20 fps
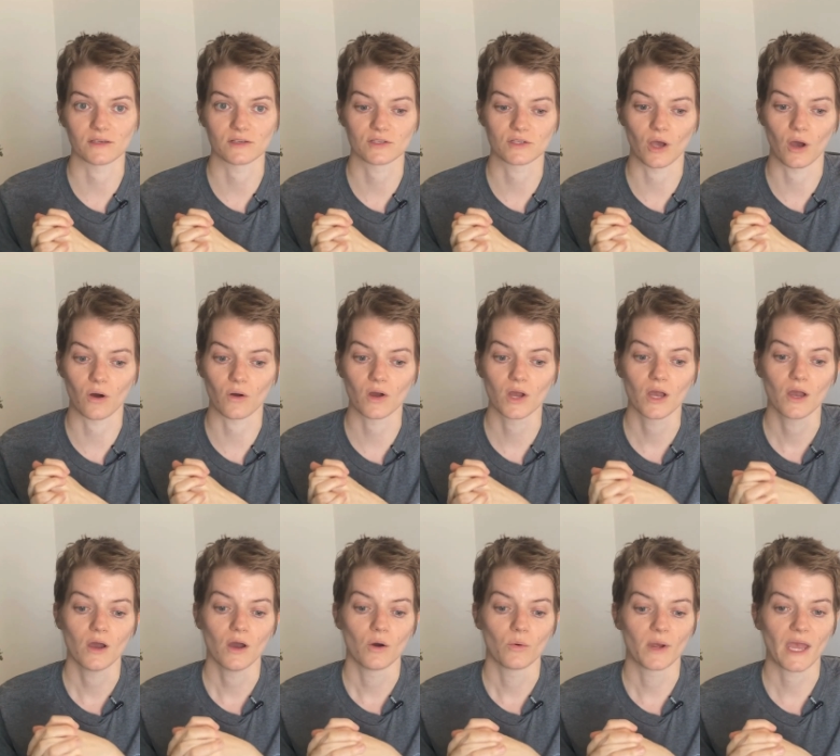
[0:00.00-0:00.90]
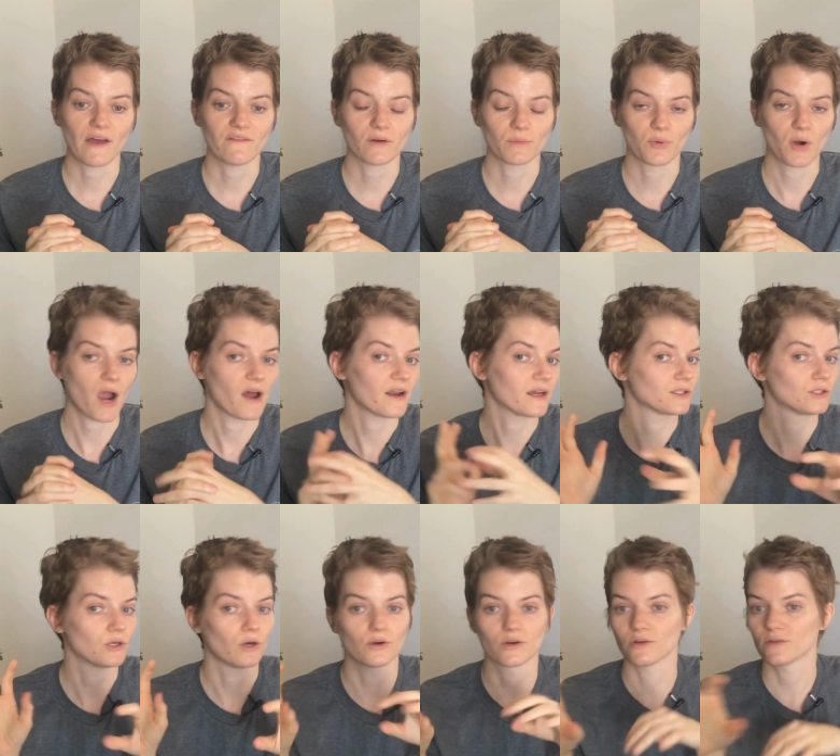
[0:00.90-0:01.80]
So we have a product
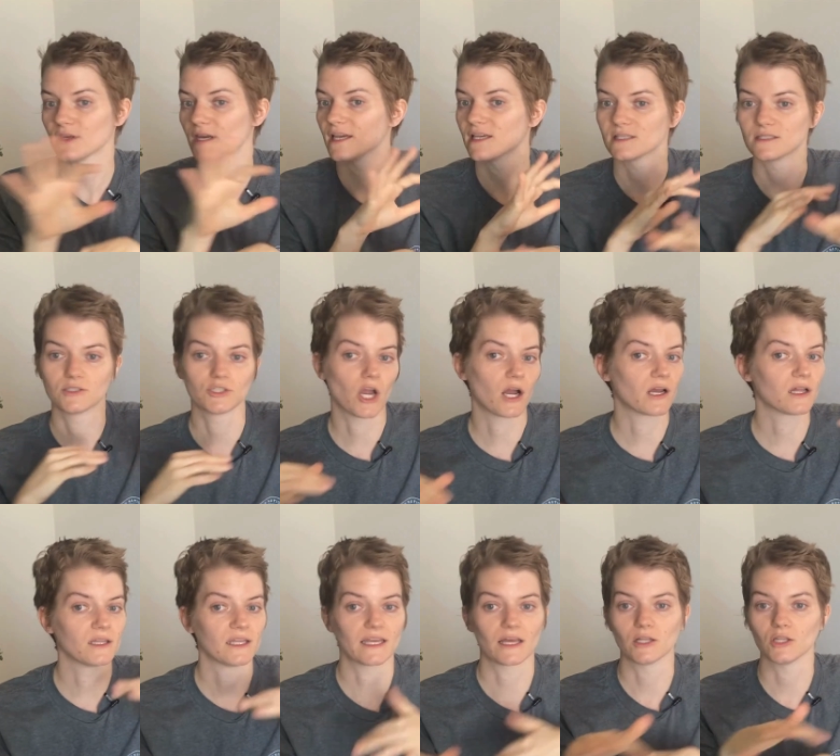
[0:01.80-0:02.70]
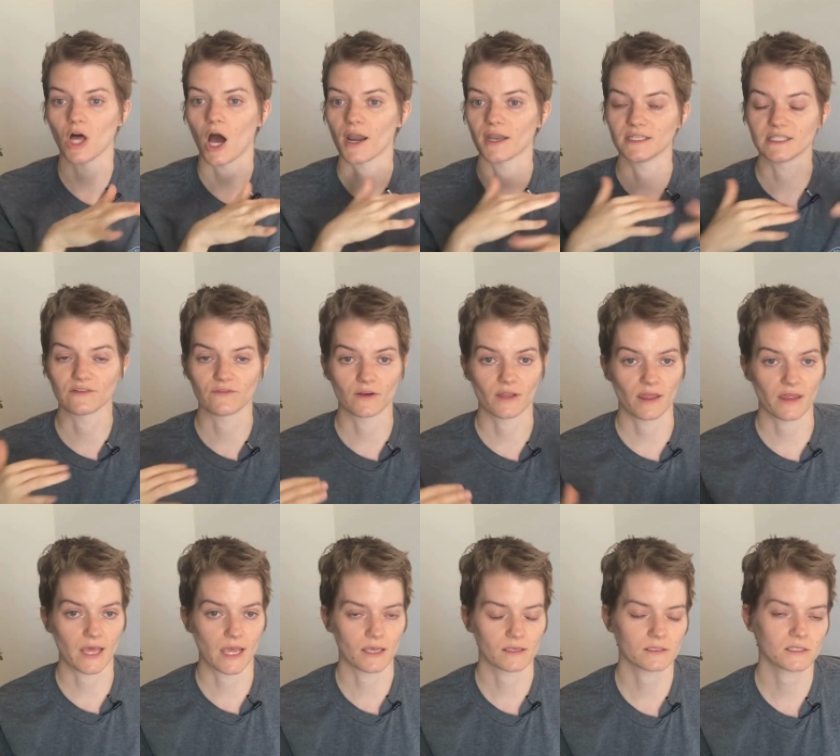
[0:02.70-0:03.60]
owner that is juggling a lot of different
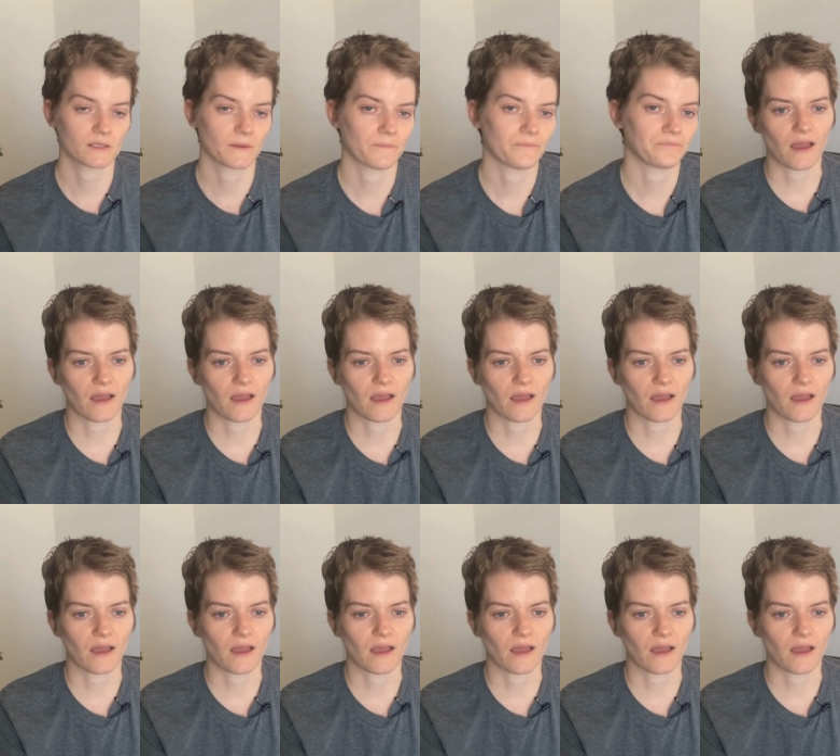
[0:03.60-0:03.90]
things.